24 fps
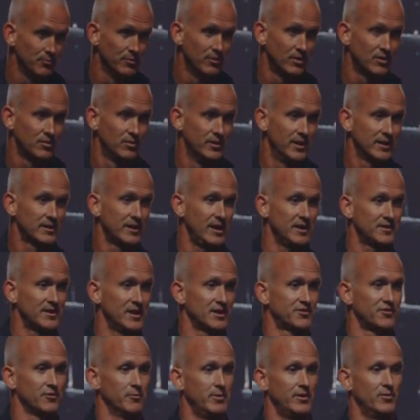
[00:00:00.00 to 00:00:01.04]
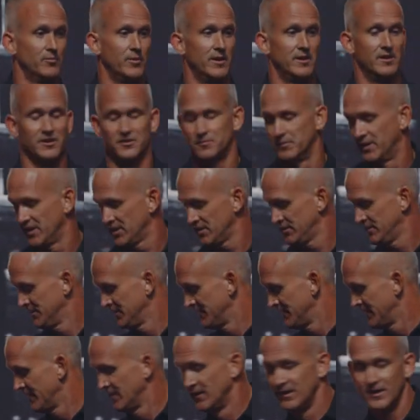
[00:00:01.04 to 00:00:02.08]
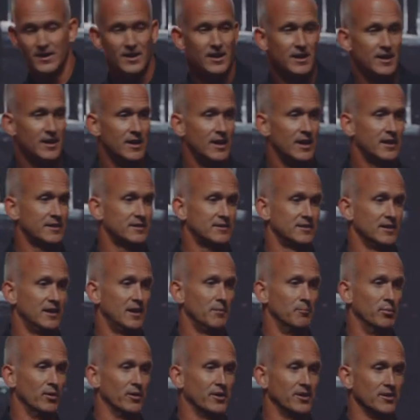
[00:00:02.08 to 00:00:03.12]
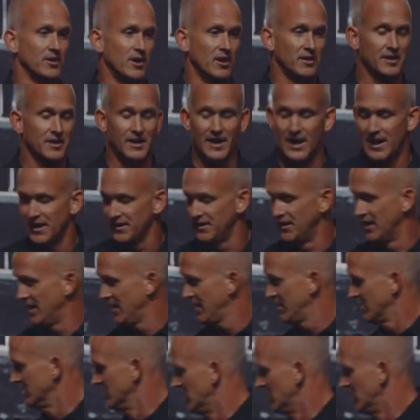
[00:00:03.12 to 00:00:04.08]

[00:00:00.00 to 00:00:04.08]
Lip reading: real quick. Hey, thanks for being with us, man. That's Burger on God Day at